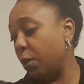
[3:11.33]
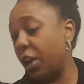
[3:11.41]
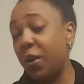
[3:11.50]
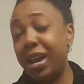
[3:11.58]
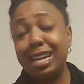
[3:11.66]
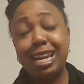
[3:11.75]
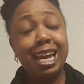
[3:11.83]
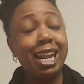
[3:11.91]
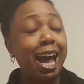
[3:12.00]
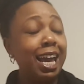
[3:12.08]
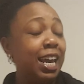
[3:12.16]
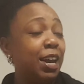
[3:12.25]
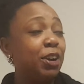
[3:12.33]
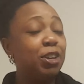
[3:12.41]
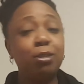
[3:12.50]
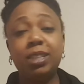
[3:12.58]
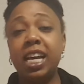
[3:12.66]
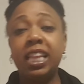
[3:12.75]
well, and then I hear
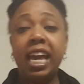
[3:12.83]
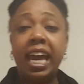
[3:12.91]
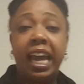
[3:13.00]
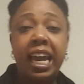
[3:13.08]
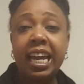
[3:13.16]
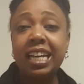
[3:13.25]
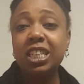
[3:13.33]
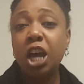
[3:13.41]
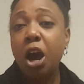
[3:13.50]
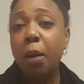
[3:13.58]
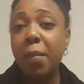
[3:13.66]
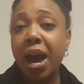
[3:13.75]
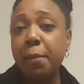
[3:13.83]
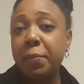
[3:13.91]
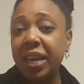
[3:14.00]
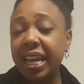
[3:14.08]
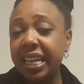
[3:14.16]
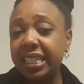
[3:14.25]
you telling Ange my
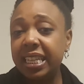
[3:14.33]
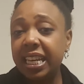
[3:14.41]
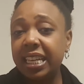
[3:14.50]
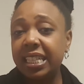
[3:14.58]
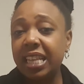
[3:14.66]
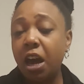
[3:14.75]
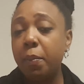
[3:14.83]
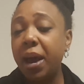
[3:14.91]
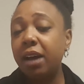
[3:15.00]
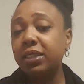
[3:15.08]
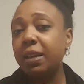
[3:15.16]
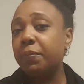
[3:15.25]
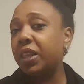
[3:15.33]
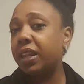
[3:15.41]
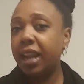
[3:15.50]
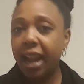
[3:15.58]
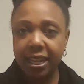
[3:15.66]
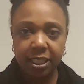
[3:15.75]
business about something
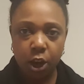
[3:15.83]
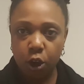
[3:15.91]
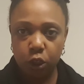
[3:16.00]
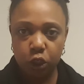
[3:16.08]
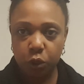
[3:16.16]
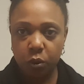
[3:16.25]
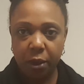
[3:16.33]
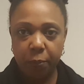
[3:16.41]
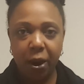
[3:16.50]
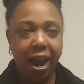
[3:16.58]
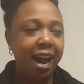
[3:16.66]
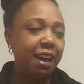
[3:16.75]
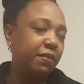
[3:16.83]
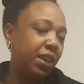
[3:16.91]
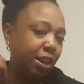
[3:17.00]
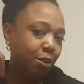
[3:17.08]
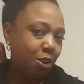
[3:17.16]
that I told you in private.